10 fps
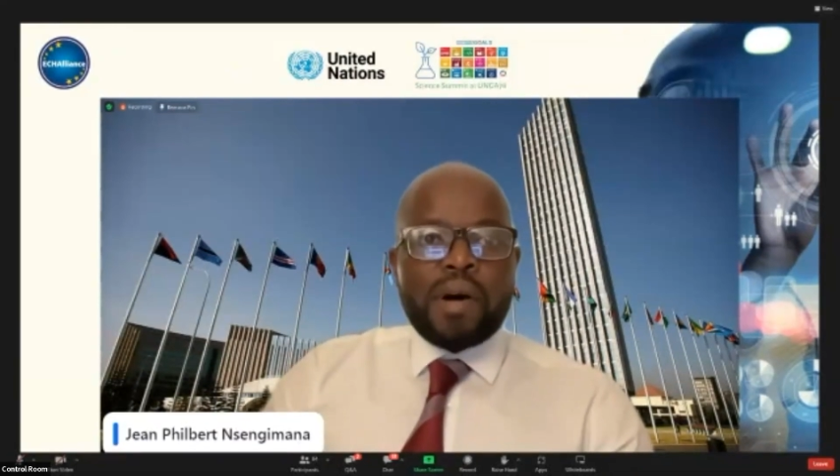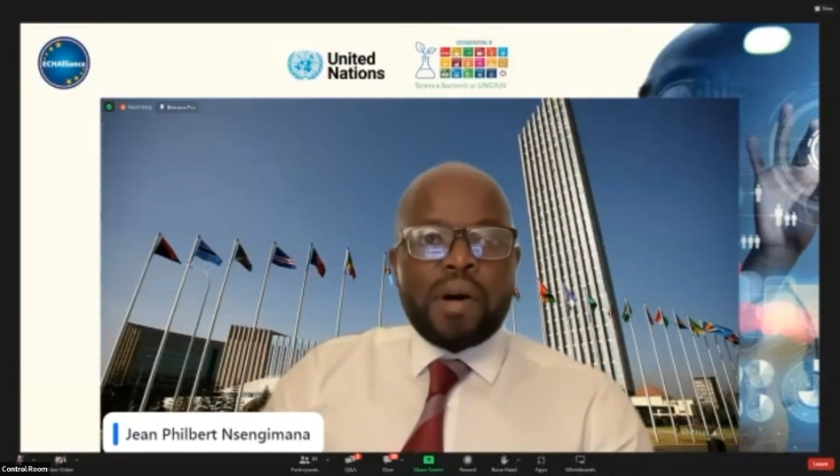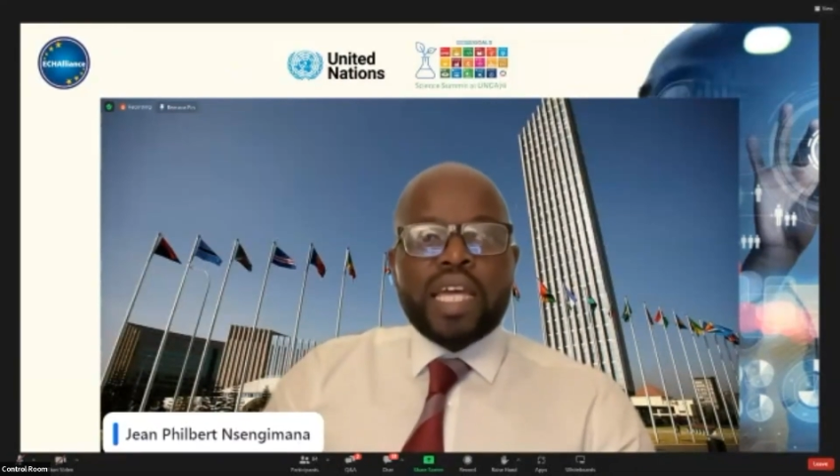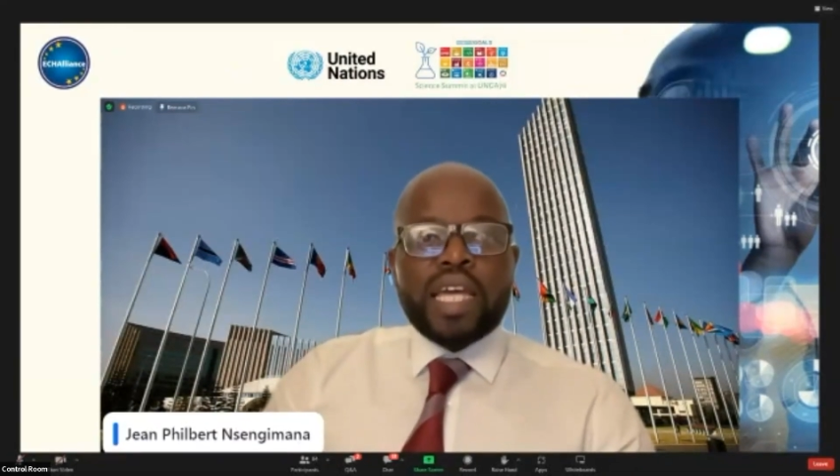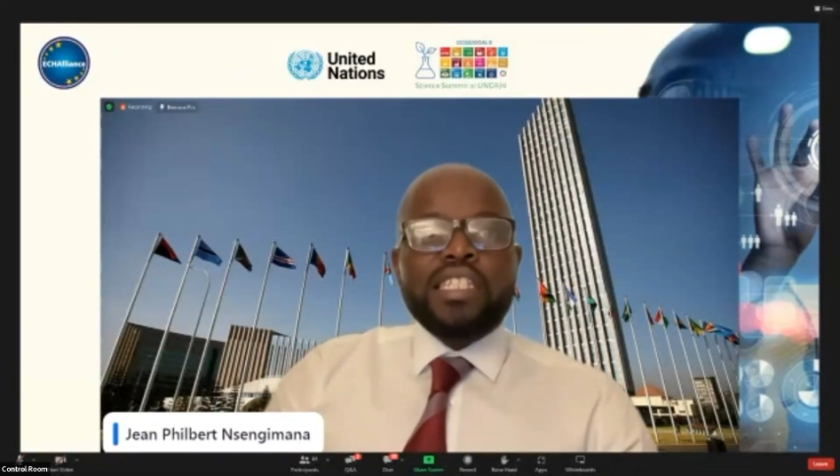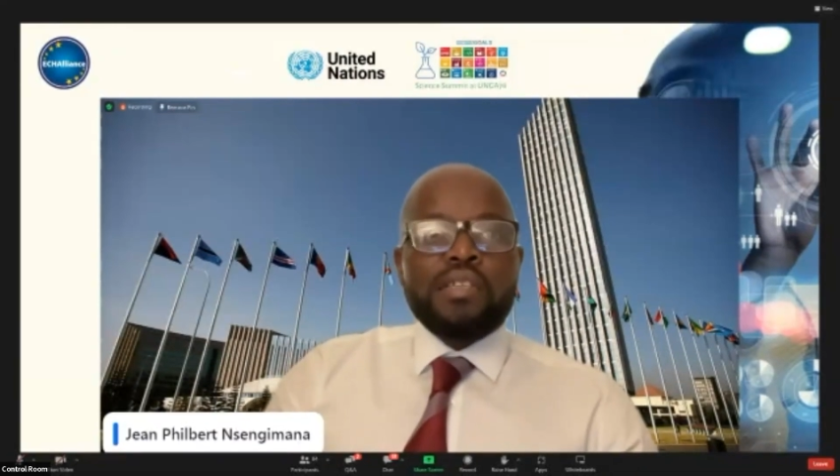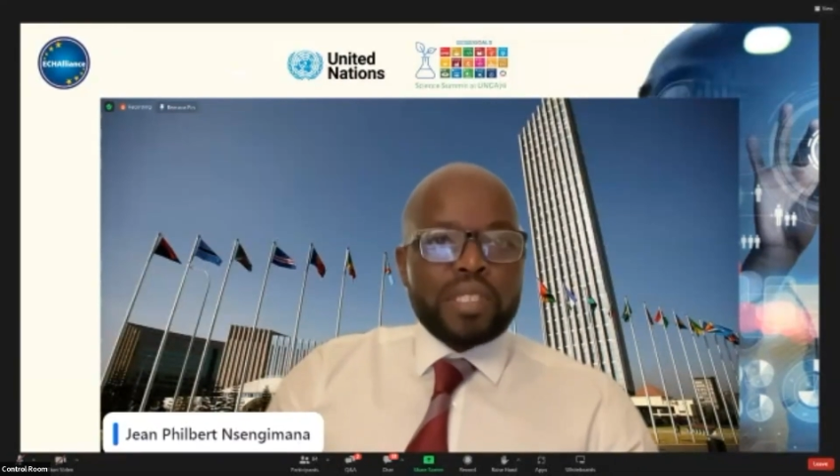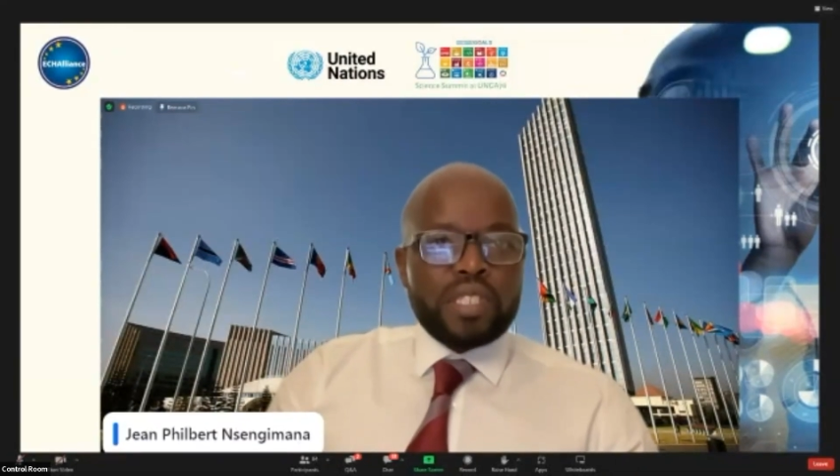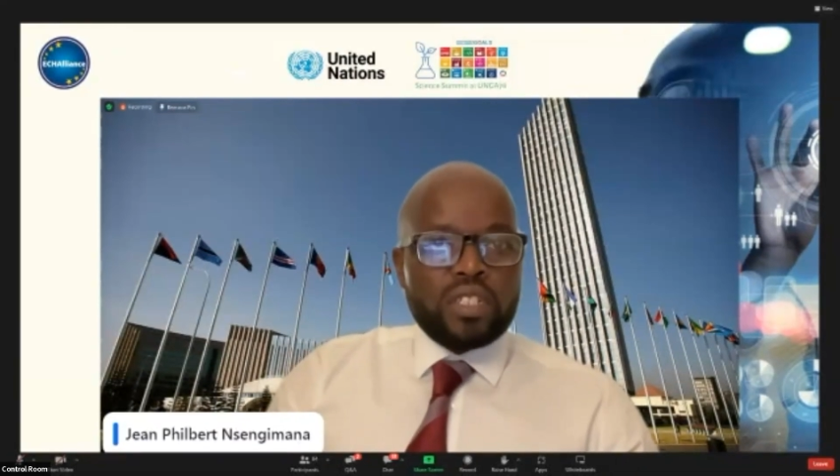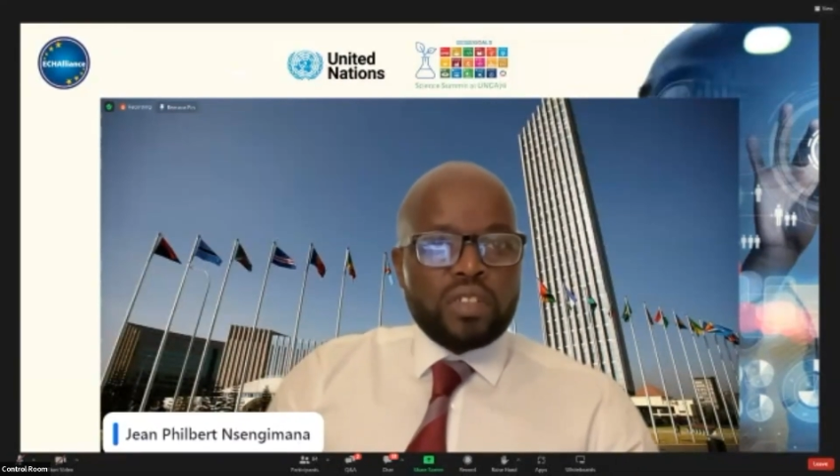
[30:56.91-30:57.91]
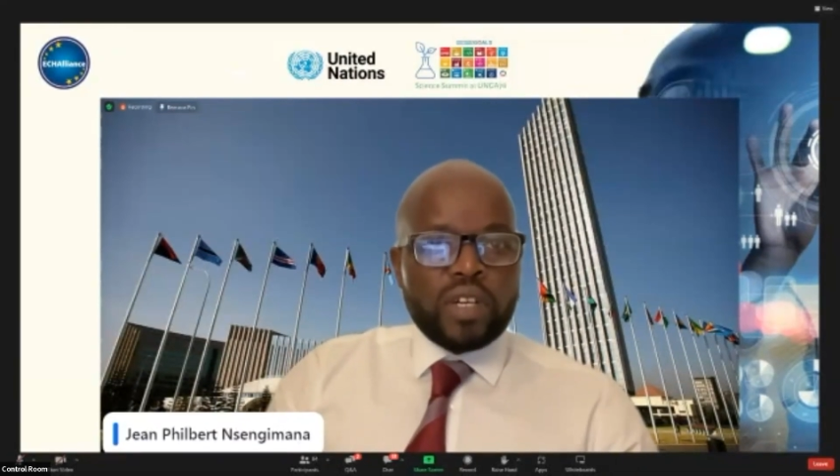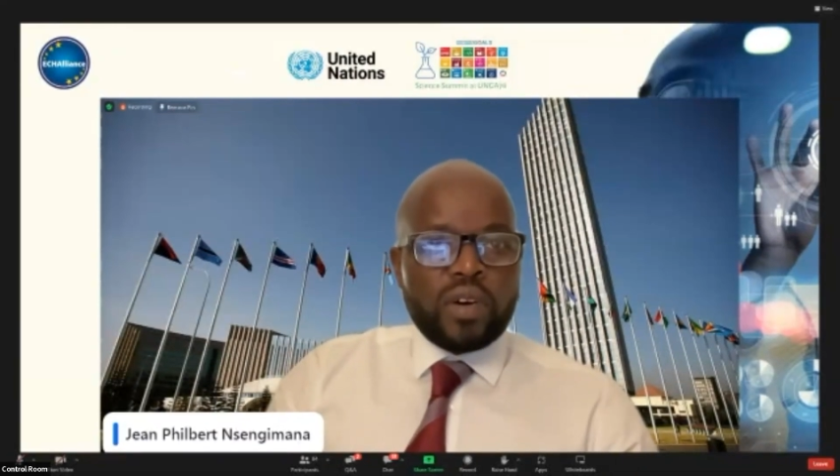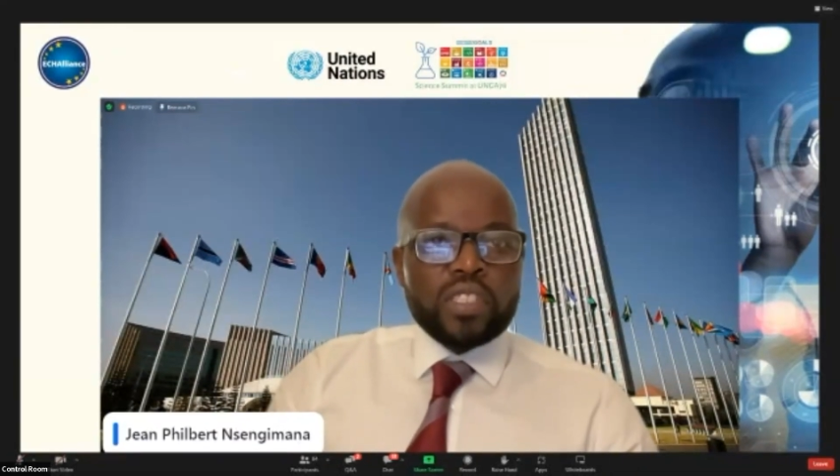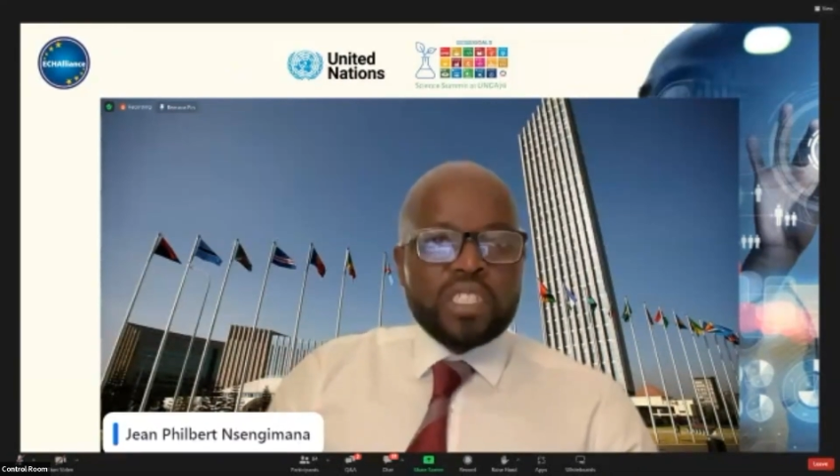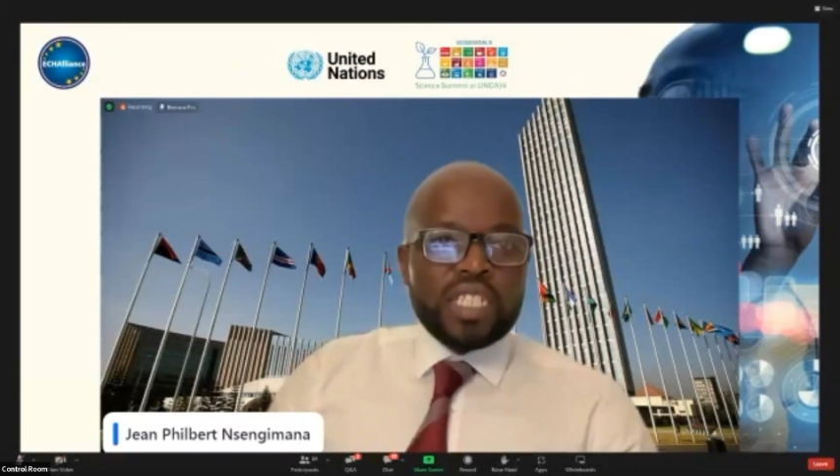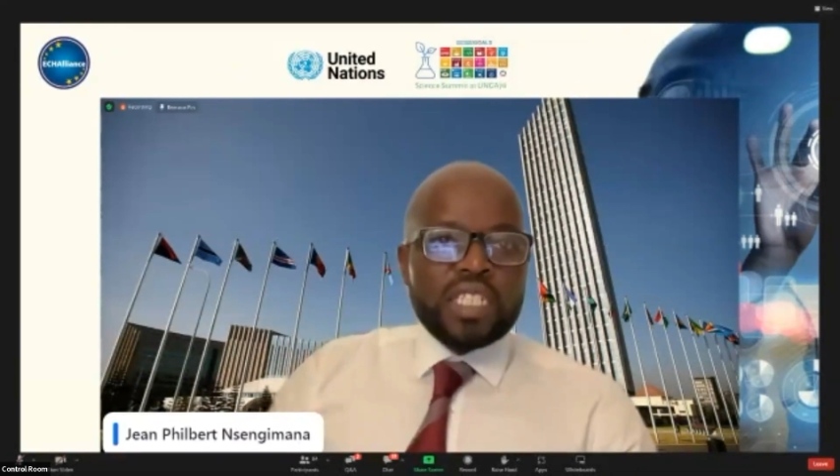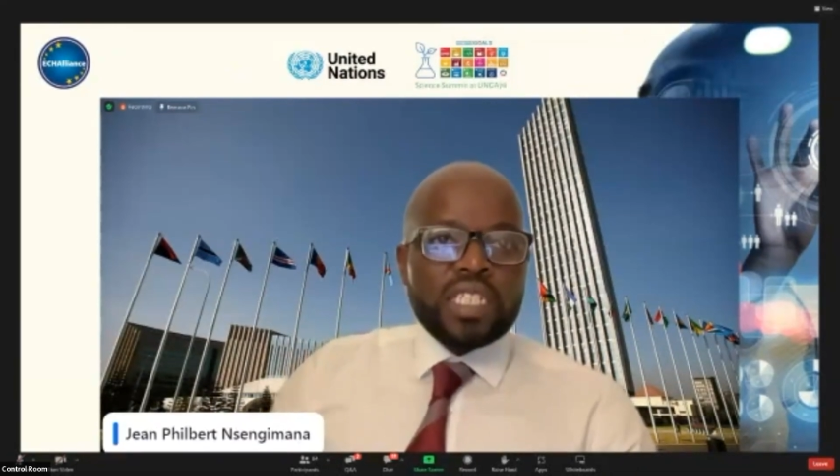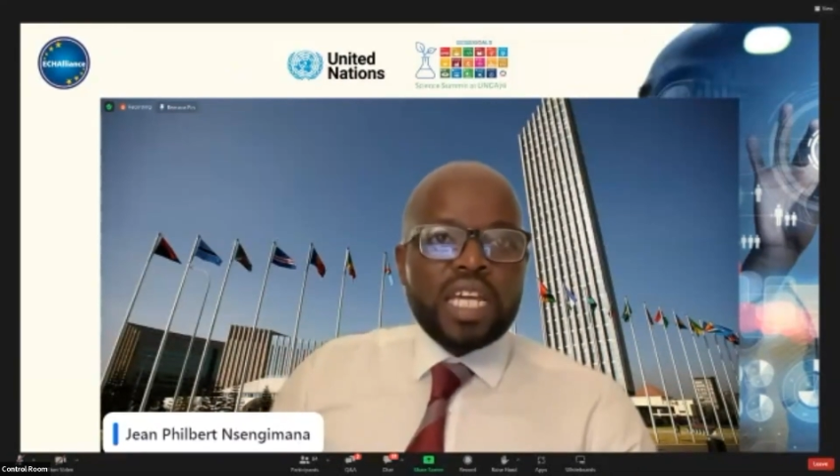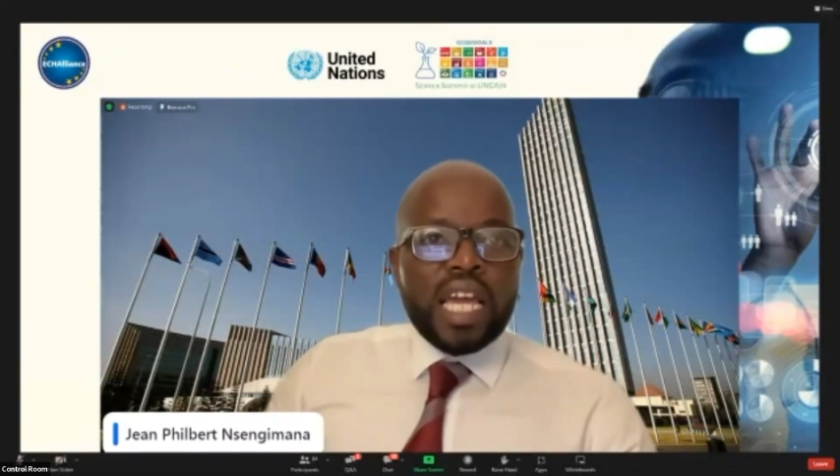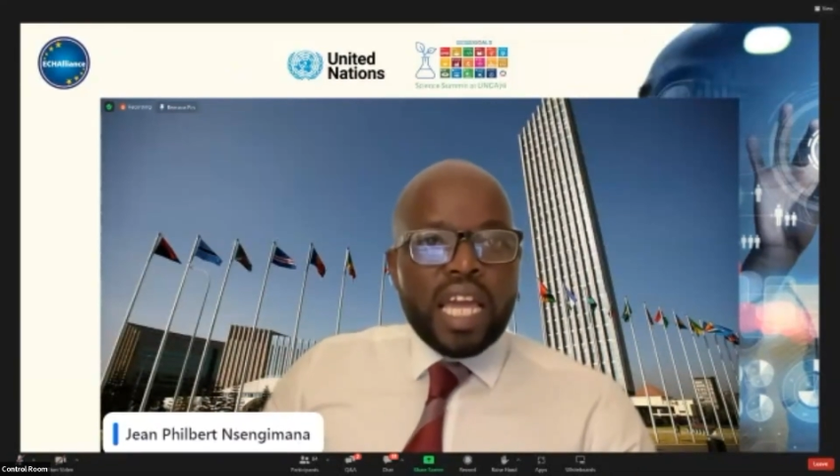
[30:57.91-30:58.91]
80% of the continent,
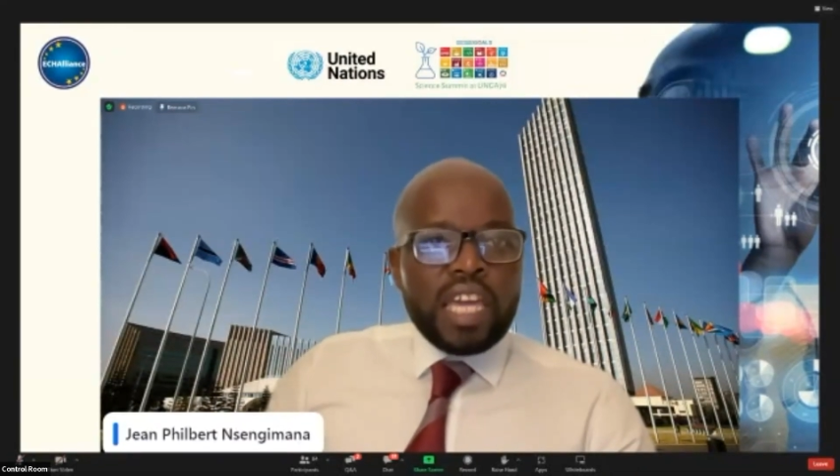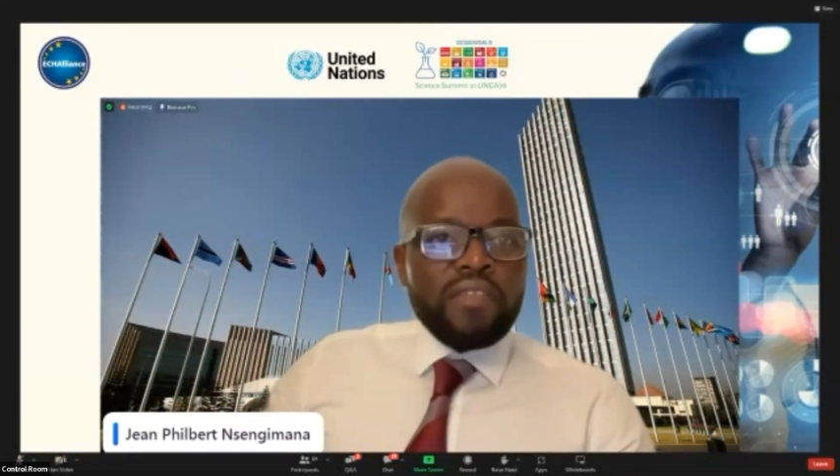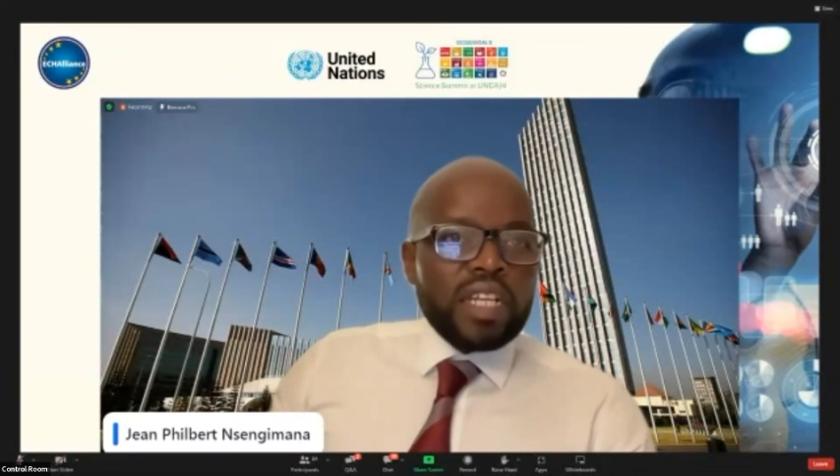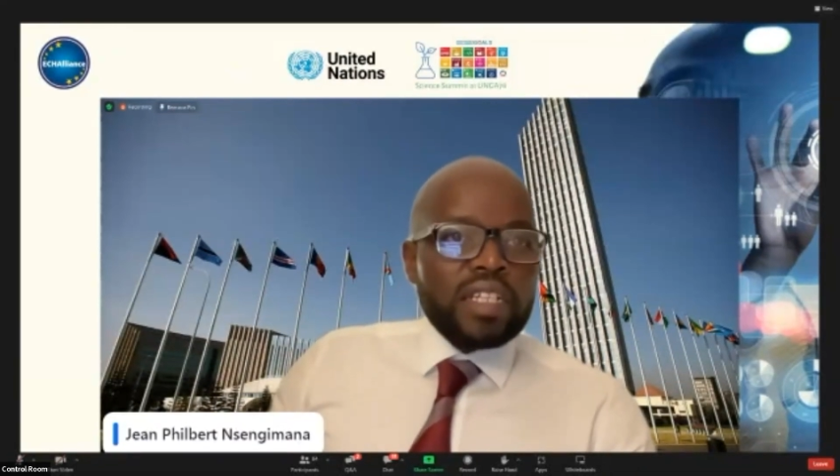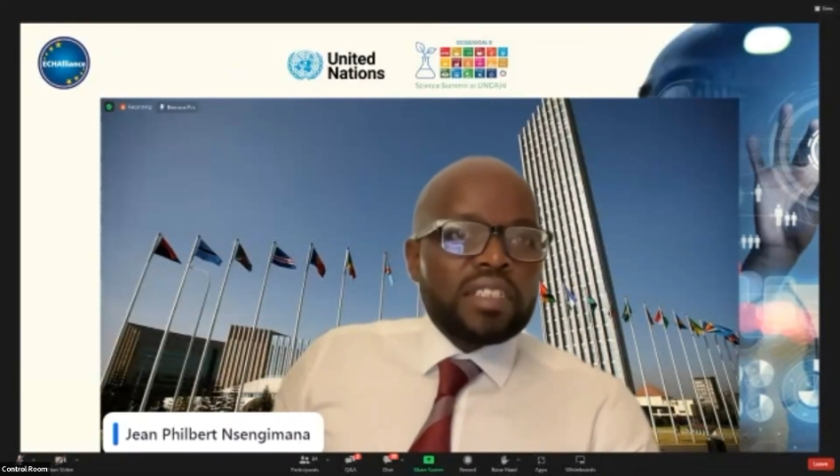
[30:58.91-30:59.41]
even the